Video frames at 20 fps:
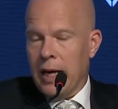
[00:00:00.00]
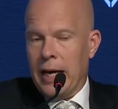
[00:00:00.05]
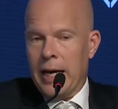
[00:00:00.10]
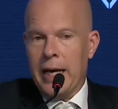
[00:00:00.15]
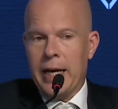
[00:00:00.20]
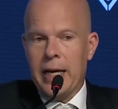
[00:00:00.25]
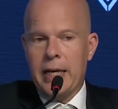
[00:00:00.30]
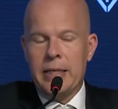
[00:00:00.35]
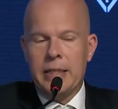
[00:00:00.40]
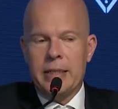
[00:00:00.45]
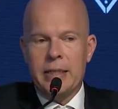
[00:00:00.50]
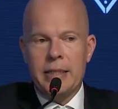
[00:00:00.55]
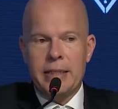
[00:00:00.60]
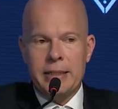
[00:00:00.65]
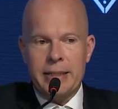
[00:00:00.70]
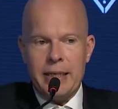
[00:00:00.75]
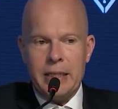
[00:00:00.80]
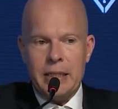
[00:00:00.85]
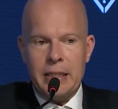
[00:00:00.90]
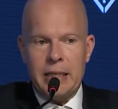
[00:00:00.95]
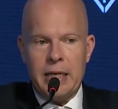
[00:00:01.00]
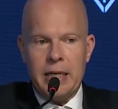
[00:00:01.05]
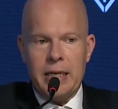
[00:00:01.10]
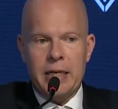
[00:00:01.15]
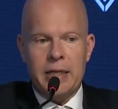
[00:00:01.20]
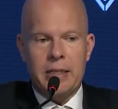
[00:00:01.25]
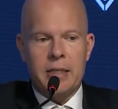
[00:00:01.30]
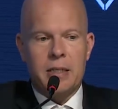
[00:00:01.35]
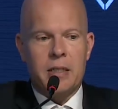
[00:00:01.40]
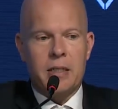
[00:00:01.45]
And in that
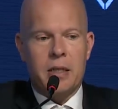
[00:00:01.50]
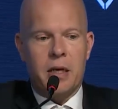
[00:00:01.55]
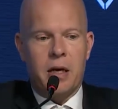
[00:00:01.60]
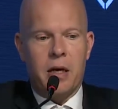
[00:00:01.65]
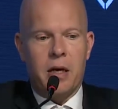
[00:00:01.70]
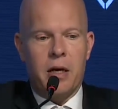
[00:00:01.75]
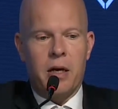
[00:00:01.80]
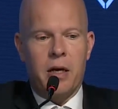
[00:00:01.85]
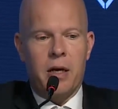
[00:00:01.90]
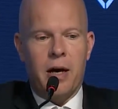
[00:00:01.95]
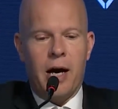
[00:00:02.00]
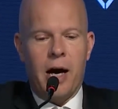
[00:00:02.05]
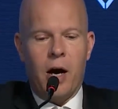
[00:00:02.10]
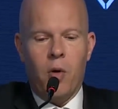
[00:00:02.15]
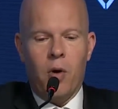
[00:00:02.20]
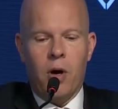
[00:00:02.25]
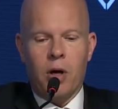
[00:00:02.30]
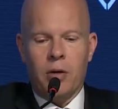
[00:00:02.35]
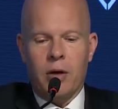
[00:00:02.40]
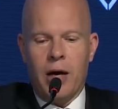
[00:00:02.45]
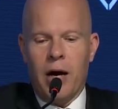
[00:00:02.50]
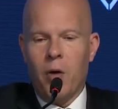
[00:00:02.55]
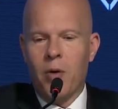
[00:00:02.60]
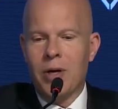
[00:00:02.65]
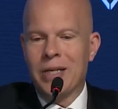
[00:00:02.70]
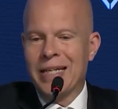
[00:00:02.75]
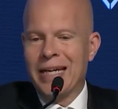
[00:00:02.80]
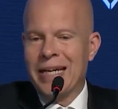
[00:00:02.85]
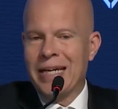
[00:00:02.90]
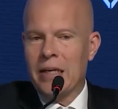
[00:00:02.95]
case, our
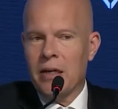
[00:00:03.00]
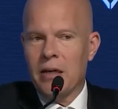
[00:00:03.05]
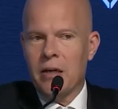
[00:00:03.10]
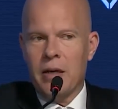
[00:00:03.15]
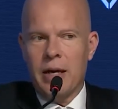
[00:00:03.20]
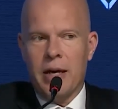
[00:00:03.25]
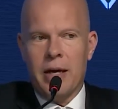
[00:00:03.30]
data